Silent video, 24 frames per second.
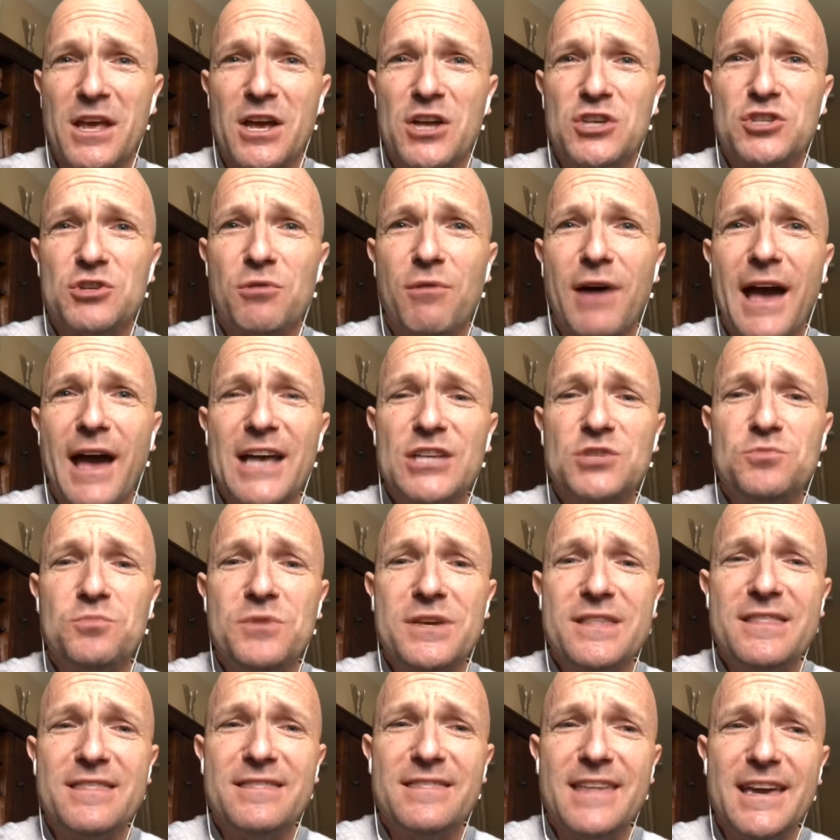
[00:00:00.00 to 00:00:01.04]
So as
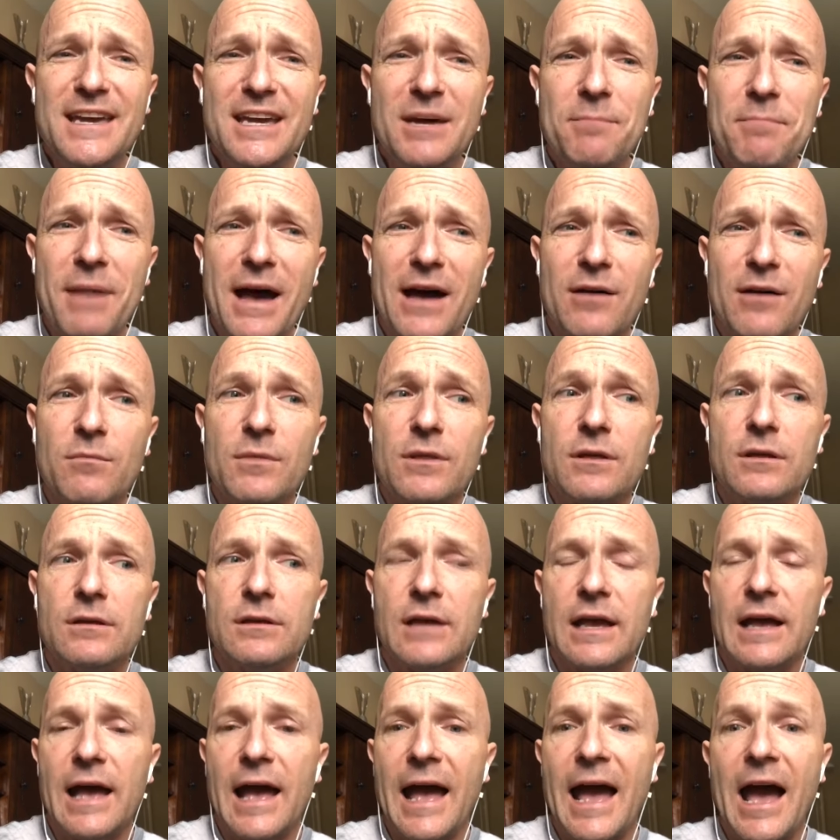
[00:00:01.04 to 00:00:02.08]
we think about
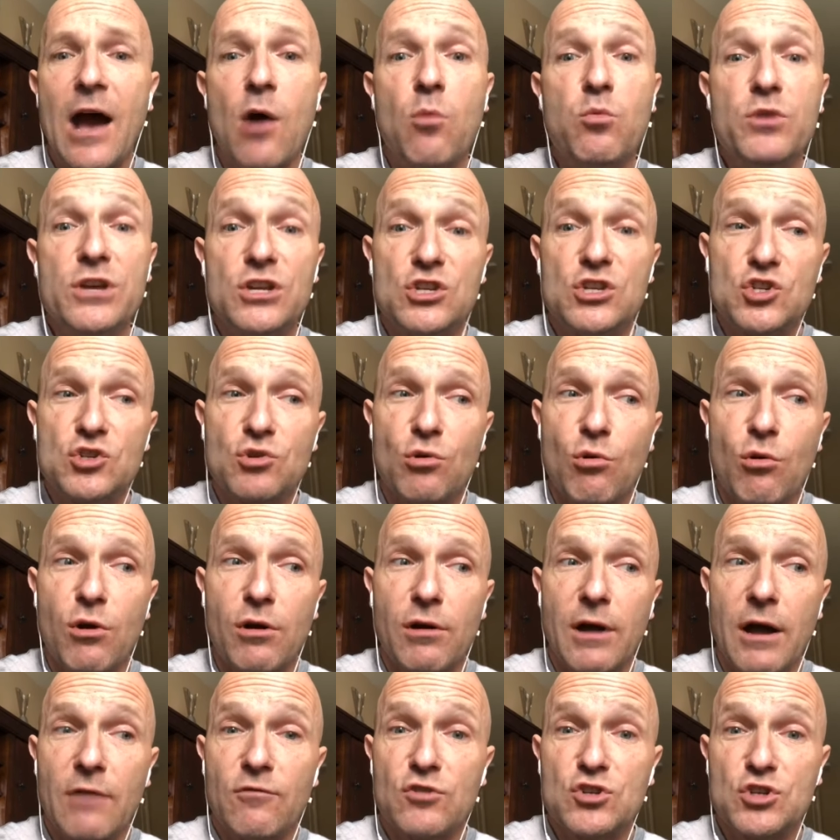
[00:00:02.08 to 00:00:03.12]
how we
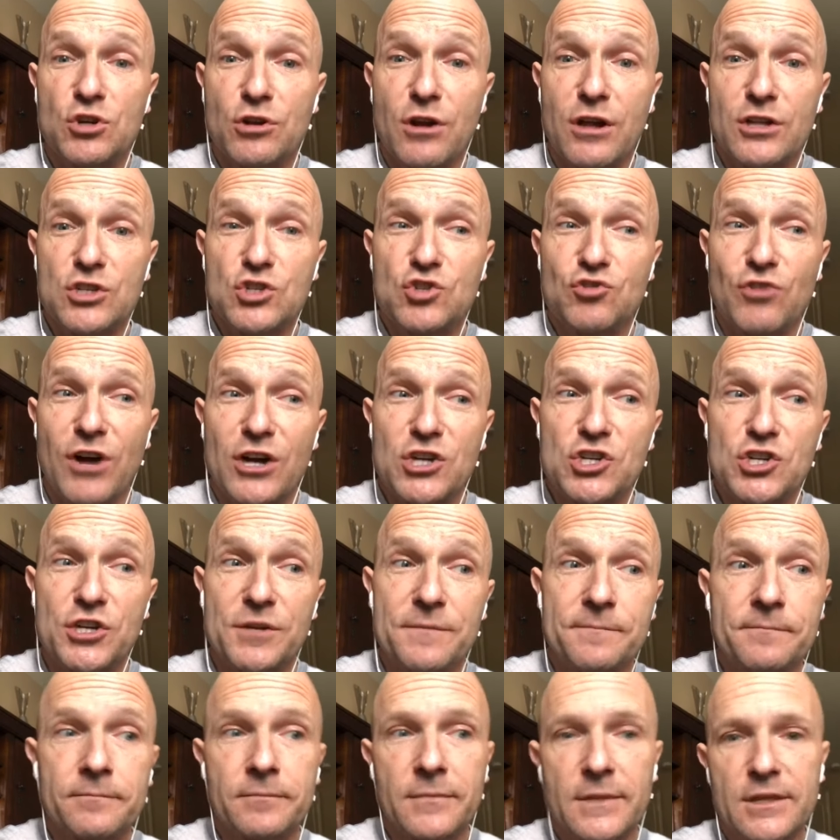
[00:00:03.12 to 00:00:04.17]
ensure a return on
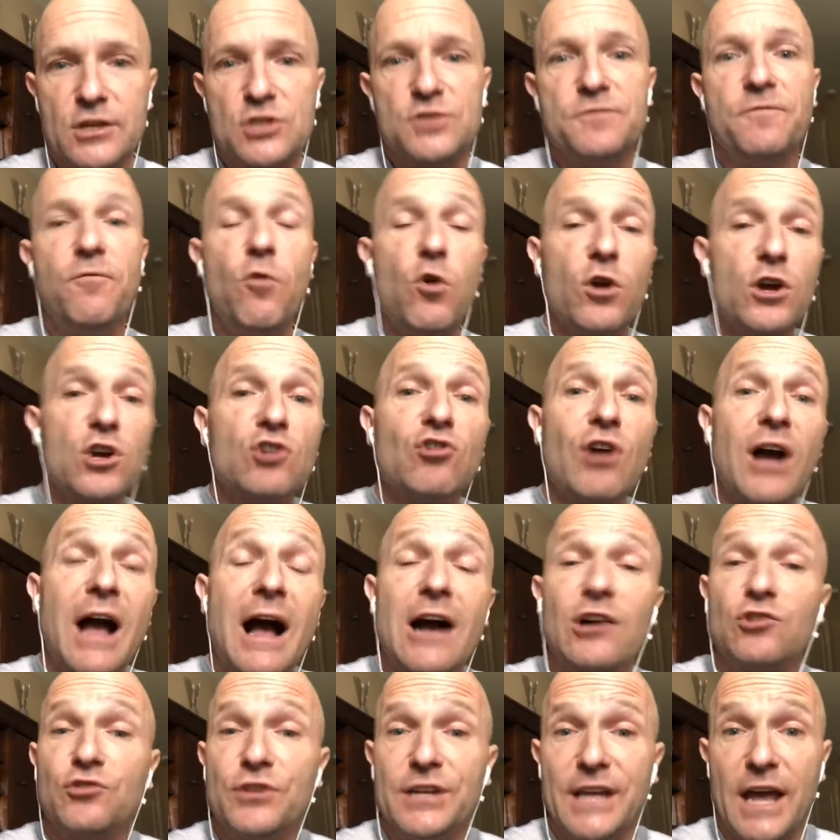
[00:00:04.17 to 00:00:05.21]
instruction, there's four
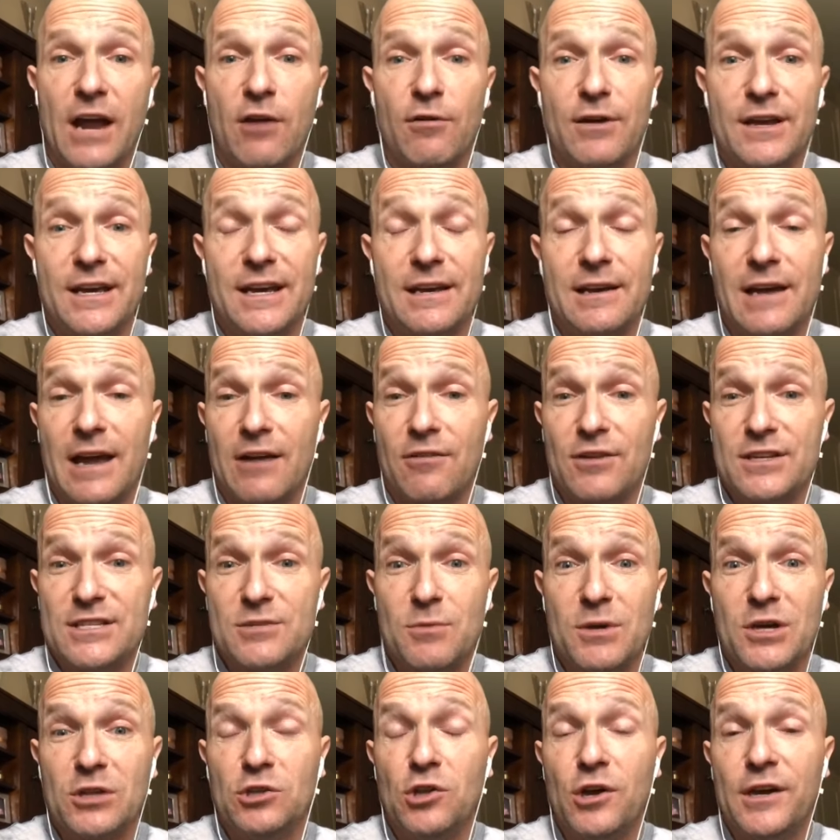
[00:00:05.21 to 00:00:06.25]
concrete areas that
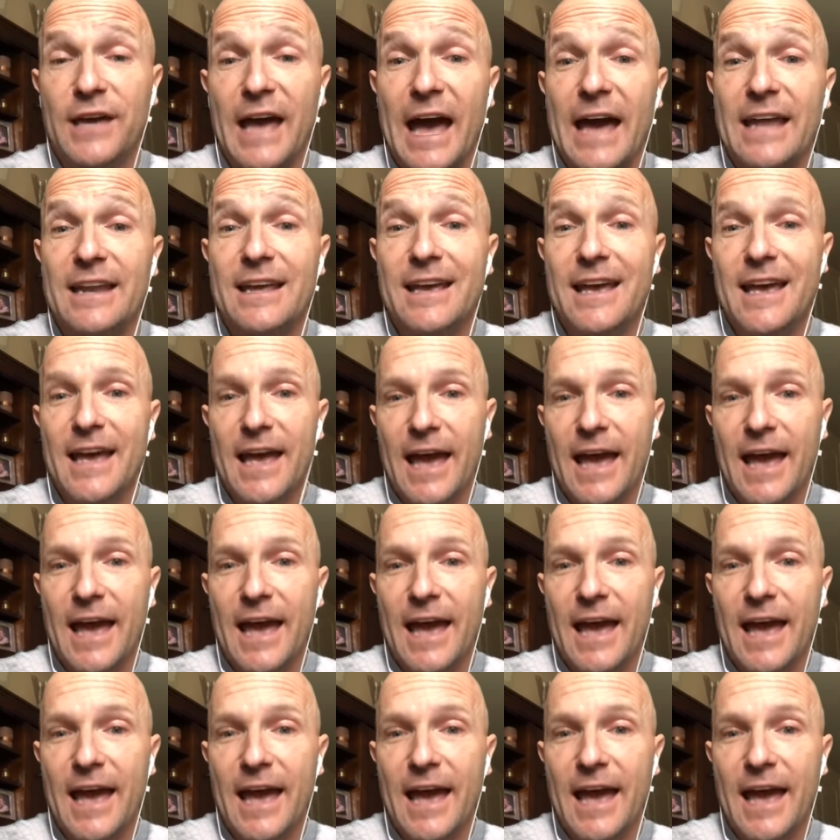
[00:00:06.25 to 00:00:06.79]
we can look at.